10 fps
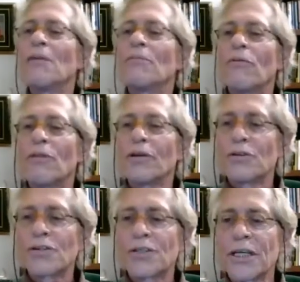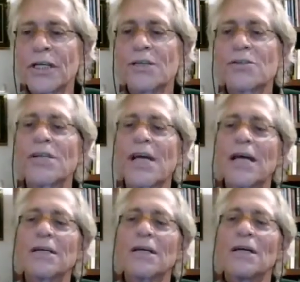But what you're seeing is
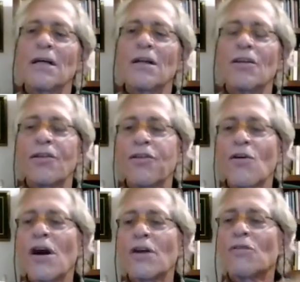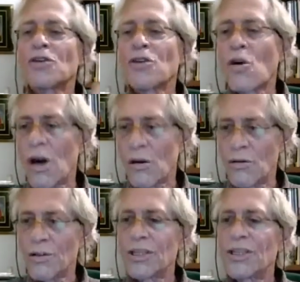that the thought was
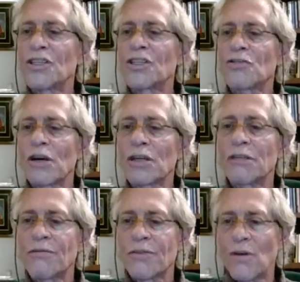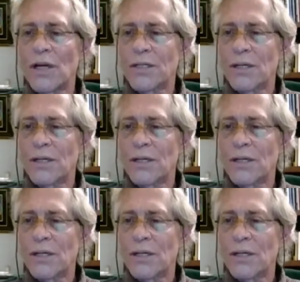awkward, the destructive thought,